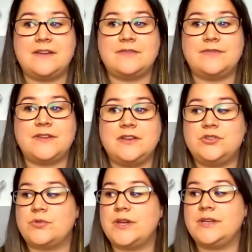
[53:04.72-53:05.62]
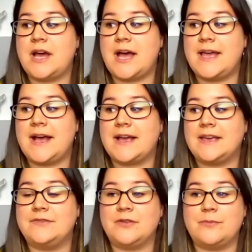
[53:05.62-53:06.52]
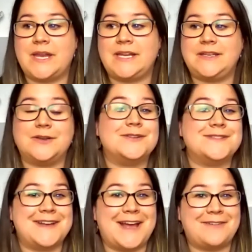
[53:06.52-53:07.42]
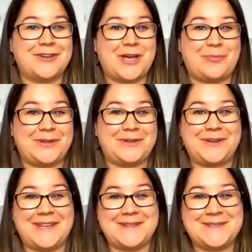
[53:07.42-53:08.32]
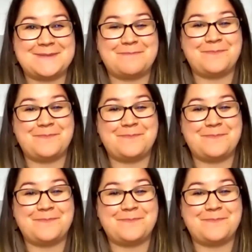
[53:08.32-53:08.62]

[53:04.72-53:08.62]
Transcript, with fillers: have enjoyed kayaking for many years and have a couple little kids.